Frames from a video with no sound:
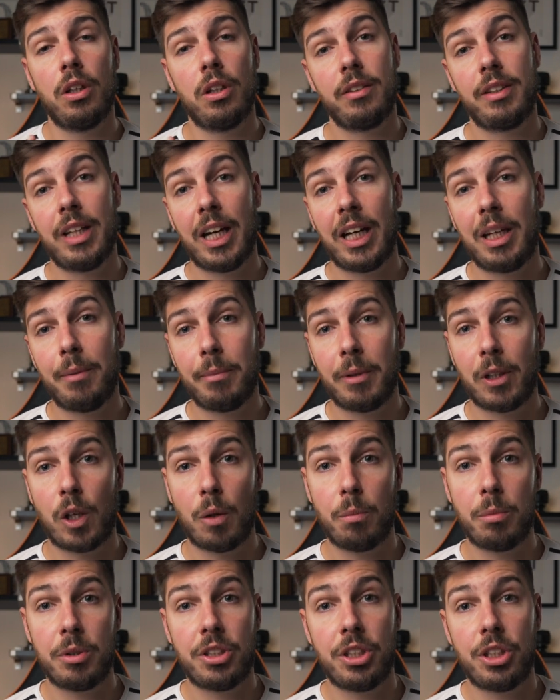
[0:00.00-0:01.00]
dial in my
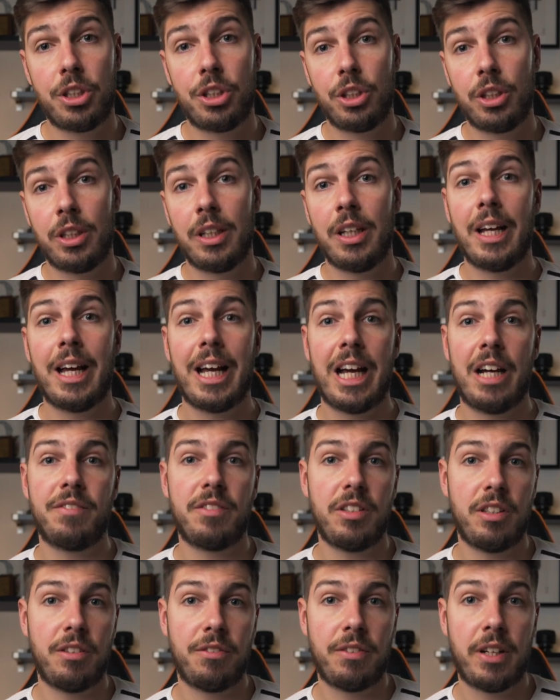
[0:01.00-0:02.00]
composition
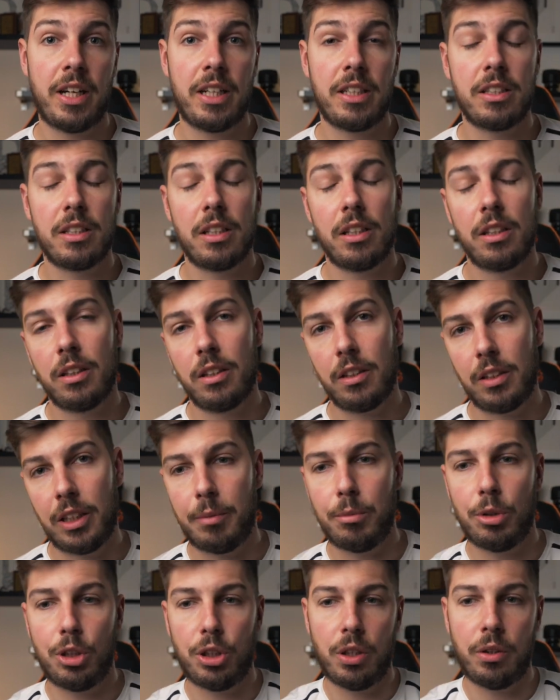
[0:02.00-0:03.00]
after the fact. Let
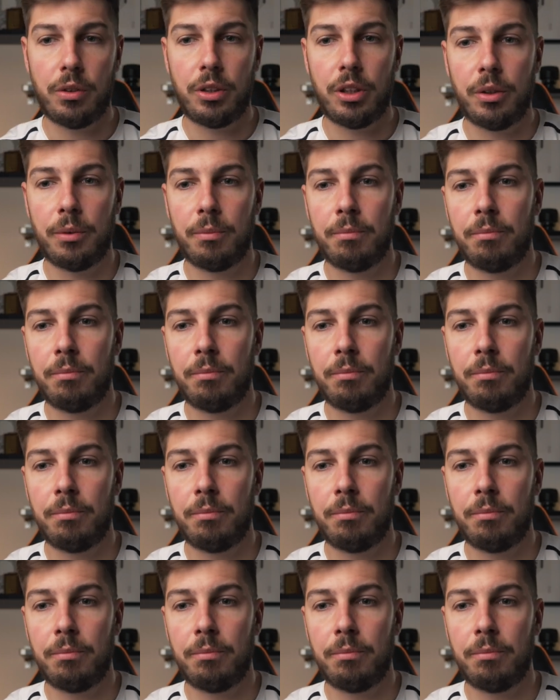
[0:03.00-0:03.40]
me show you.